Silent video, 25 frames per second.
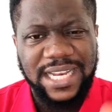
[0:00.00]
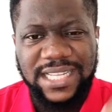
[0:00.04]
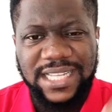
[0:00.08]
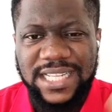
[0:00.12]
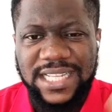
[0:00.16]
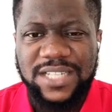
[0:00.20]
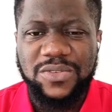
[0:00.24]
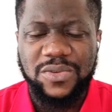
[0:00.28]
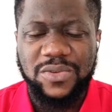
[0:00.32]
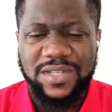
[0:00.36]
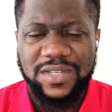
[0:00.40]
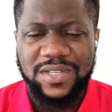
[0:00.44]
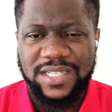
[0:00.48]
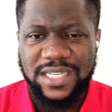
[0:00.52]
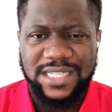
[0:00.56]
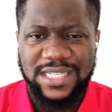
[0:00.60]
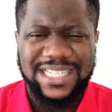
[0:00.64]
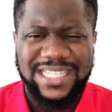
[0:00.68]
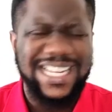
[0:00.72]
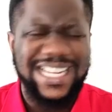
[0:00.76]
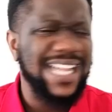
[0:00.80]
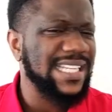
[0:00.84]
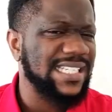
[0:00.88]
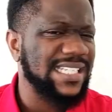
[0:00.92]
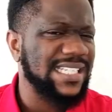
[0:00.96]
that this was
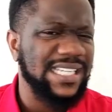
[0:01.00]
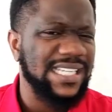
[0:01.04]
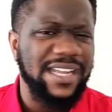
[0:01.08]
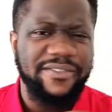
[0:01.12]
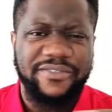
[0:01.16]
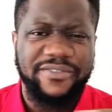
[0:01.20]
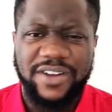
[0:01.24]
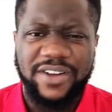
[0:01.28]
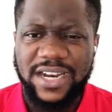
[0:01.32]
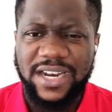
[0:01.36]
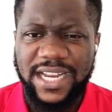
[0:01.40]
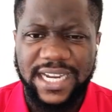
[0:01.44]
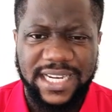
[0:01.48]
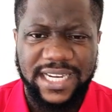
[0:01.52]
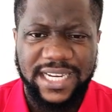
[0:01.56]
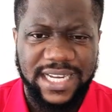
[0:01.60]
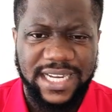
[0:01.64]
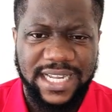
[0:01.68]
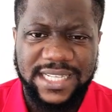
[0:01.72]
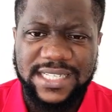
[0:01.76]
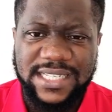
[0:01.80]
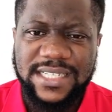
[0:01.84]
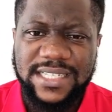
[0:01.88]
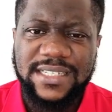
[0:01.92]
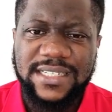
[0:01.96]
it. There are several
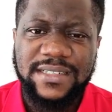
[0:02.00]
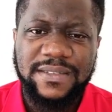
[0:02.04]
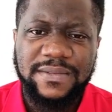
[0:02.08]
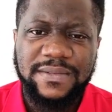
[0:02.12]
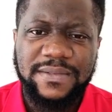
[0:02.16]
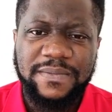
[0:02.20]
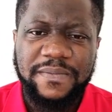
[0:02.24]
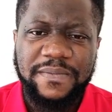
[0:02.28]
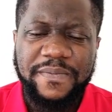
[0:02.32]
like that.